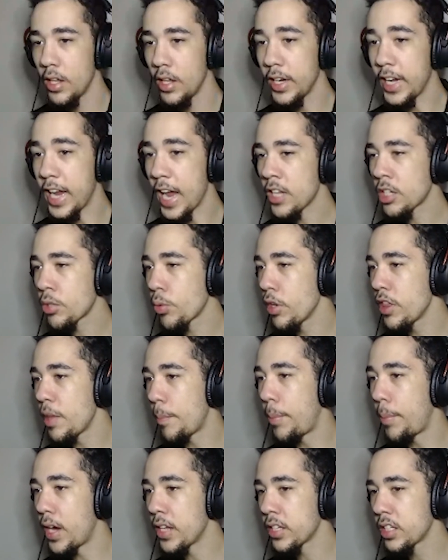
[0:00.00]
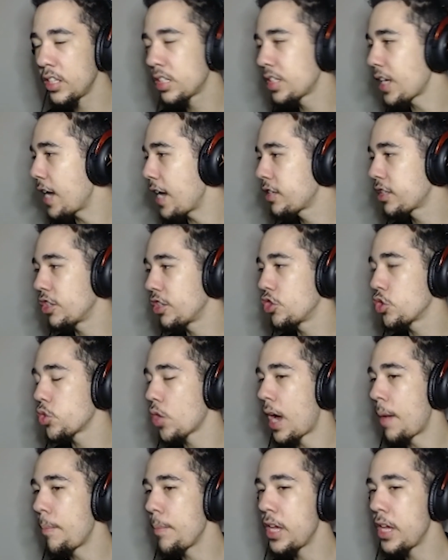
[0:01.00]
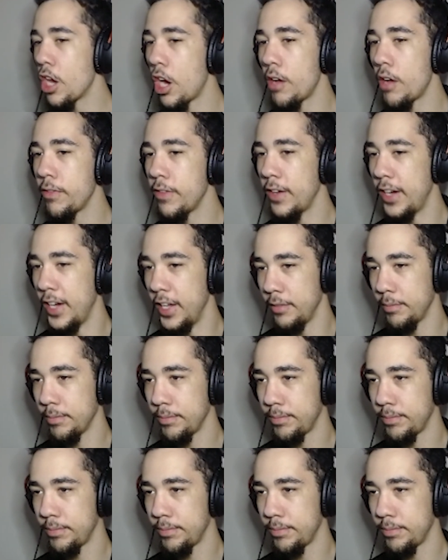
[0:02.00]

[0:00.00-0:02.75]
Guess where the bus decides to drop me off at?